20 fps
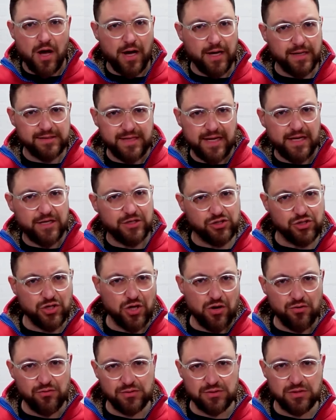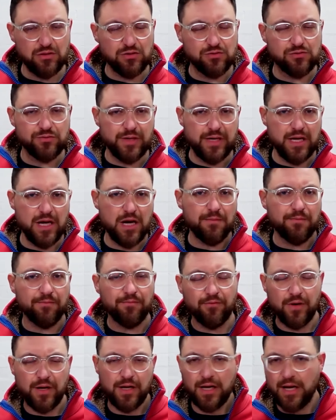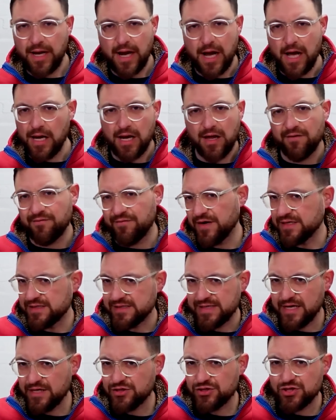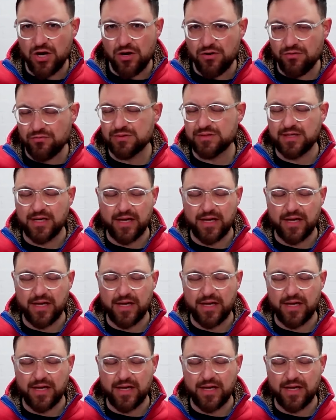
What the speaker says: Isaiah Jones looks really up for it. Like, I love Isaiah Jones.